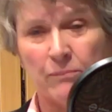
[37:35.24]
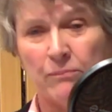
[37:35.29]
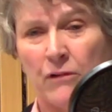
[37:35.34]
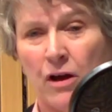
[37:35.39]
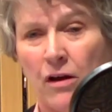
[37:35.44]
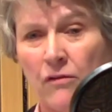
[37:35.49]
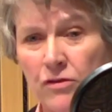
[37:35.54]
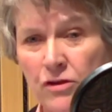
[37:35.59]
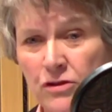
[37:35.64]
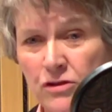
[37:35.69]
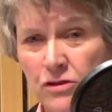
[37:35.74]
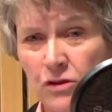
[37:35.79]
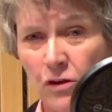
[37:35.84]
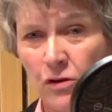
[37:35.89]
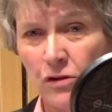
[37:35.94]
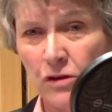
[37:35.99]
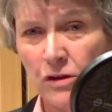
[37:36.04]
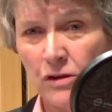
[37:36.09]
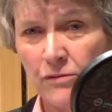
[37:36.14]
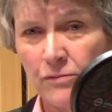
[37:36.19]
covers
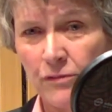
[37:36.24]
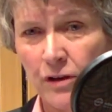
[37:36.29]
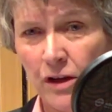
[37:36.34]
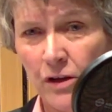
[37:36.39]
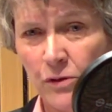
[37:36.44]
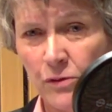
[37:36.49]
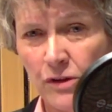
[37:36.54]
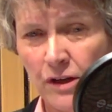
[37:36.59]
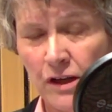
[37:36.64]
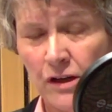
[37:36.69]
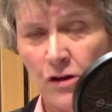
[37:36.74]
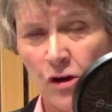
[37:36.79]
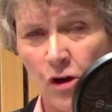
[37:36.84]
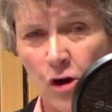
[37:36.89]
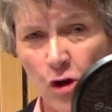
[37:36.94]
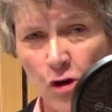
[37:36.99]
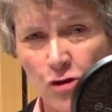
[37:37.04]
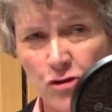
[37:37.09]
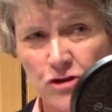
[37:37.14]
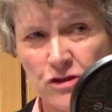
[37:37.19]
all the clothing
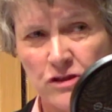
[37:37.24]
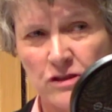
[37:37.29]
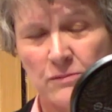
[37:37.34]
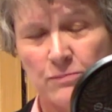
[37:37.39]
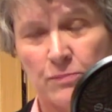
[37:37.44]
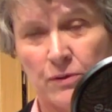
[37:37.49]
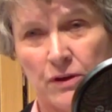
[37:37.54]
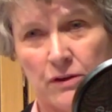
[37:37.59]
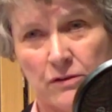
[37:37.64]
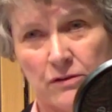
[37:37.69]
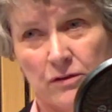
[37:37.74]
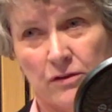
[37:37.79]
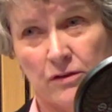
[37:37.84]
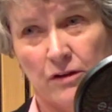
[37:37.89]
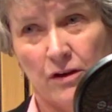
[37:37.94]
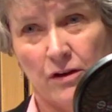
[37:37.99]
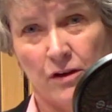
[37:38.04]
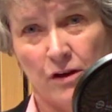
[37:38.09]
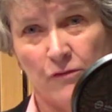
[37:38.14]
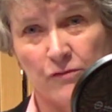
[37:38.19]
costs. But
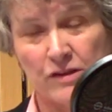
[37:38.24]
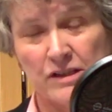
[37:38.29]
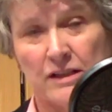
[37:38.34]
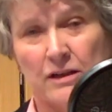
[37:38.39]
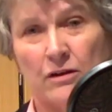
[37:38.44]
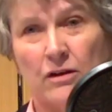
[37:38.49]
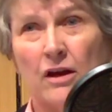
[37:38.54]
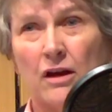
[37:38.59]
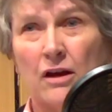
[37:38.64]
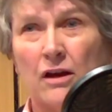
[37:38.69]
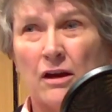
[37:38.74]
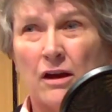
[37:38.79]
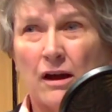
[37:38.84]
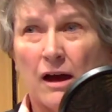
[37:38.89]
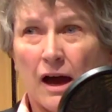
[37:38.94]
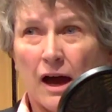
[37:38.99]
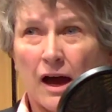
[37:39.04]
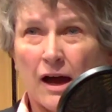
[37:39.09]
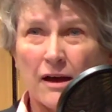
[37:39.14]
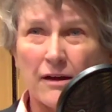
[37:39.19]
obviously,
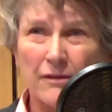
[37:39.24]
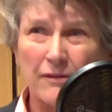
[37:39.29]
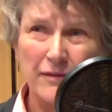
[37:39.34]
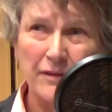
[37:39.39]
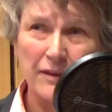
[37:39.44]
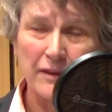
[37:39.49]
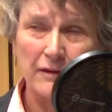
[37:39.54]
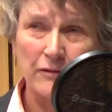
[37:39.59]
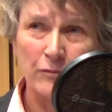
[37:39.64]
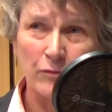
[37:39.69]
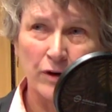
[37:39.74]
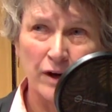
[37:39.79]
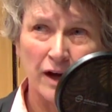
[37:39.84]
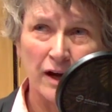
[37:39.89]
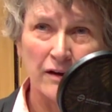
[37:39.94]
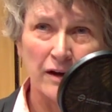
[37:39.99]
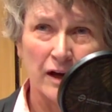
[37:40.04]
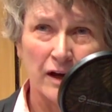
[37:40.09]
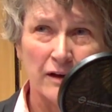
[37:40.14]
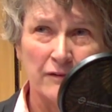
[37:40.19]
what
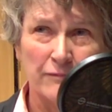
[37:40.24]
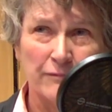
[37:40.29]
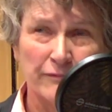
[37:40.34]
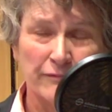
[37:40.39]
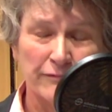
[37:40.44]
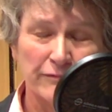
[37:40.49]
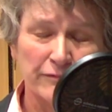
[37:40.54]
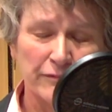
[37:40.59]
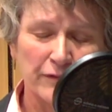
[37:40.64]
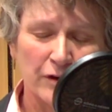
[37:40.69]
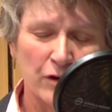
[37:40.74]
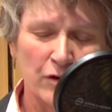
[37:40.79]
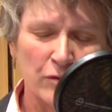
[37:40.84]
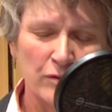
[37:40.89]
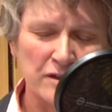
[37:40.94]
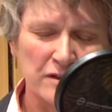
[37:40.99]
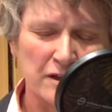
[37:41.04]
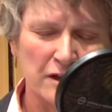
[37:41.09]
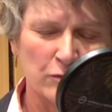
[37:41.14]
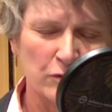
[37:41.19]
I
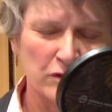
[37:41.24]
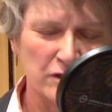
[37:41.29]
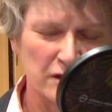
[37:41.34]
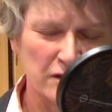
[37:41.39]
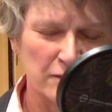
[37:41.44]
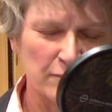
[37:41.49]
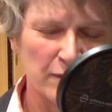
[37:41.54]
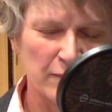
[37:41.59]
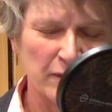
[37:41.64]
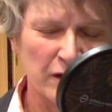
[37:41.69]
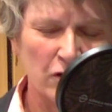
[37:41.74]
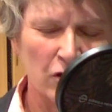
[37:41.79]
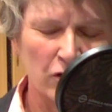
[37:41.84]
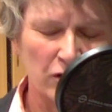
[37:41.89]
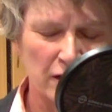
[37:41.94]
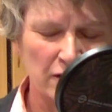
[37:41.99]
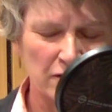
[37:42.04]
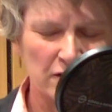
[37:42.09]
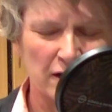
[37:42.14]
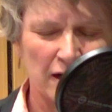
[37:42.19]
always said was it's maybe not
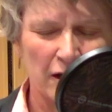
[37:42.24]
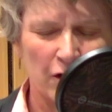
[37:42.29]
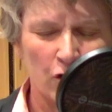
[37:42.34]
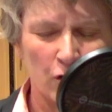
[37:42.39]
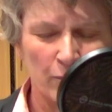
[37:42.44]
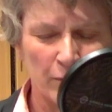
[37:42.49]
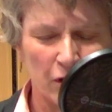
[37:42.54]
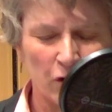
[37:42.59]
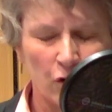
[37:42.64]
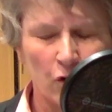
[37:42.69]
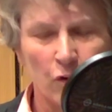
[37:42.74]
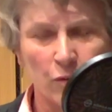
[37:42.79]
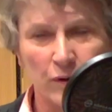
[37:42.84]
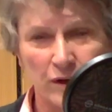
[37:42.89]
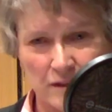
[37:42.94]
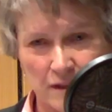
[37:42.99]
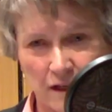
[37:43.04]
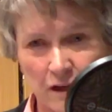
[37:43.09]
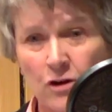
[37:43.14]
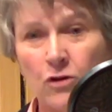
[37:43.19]
necessarily about
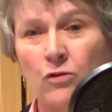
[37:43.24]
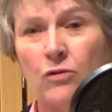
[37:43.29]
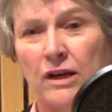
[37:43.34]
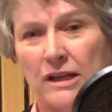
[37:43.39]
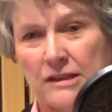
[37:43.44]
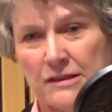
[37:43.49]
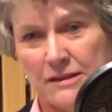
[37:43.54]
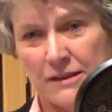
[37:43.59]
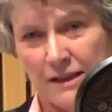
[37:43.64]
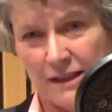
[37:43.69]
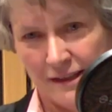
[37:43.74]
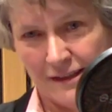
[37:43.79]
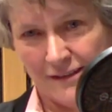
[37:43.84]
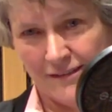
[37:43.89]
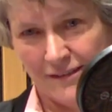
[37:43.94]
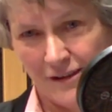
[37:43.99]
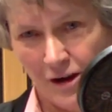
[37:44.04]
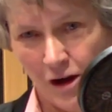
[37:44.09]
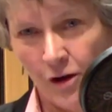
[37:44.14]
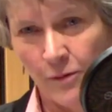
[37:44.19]
always increasing
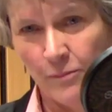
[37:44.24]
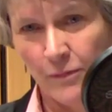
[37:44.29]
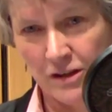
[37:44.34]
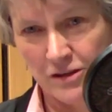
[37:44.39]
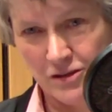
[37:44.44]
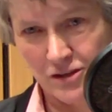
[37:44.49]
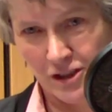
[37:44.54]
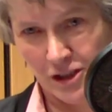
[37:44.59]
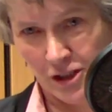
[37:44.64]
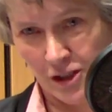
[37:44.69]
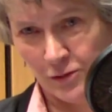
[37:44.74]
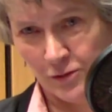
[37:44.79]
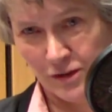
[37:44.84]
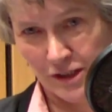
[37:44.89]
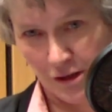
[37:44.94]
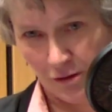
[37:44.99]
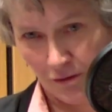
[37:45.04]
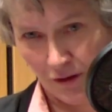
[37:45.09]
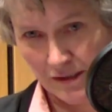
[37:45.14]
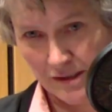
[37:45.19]
how much the
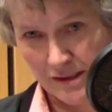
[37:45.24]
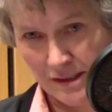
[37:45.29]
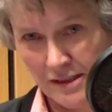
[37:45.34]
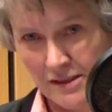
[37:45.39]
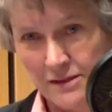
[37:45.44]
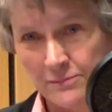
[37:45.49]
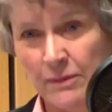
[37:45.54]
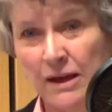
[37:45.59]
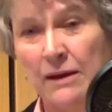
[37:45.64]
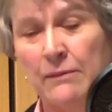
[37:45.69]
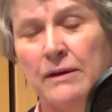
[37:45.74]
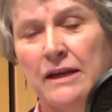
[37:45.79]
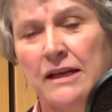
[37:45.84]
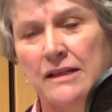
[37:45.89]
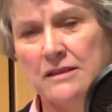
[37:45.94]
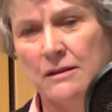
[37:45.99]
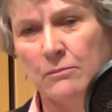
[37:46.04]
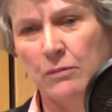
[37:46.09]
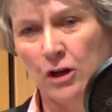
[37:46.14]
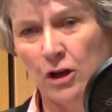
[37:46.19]
clothing grant is. Maybe
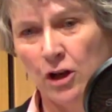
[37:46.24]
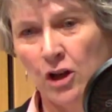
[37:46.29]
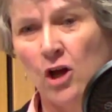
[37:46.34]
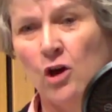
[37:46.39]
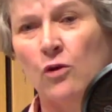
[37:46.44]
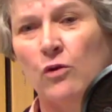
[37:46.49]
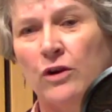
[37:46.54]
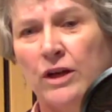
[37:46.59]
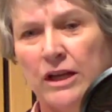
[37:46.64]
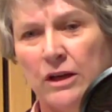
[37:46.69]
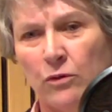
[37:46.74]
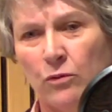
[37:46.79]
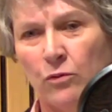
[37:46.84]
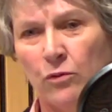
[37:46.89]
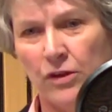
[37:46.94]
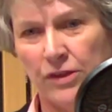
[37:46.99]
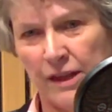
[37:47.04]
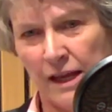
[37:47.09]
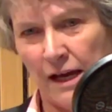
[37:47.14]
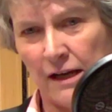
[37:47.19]
it's about lowering
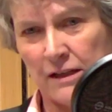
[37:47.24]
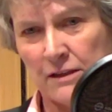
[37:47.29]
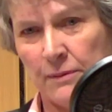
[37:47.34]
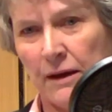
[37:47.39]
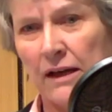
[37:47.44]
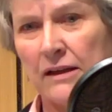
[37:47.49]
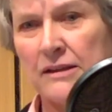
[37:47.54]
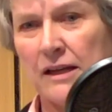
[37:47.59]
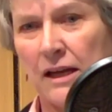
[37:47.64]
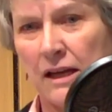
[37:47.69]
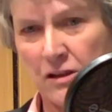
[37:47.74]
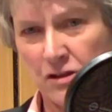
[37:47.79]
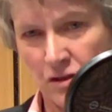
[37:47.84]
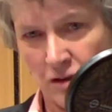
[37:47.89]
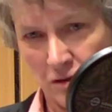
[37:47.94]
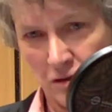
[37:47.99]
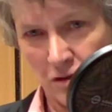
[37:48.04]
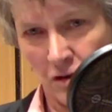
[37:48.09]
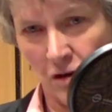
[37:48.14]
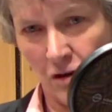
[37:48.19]
what the
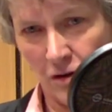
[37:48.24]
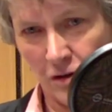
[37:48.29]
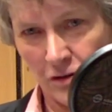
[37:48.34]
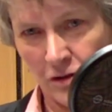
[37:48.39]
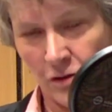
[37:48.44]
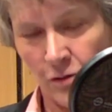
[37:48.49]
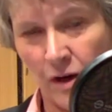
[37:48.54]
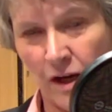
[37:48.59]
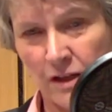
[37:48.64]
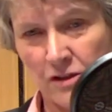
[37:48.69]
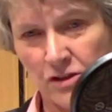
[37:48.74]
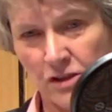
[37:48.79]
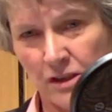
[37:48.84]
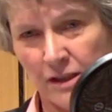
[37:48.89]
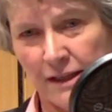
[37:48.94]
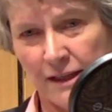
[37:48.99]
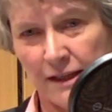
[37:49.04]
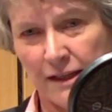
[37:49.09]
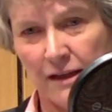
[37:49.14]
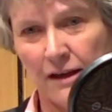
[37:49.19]
expectations are. So
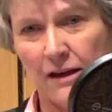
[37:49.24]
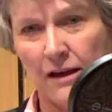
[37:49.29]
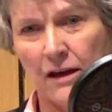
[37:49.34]
actually,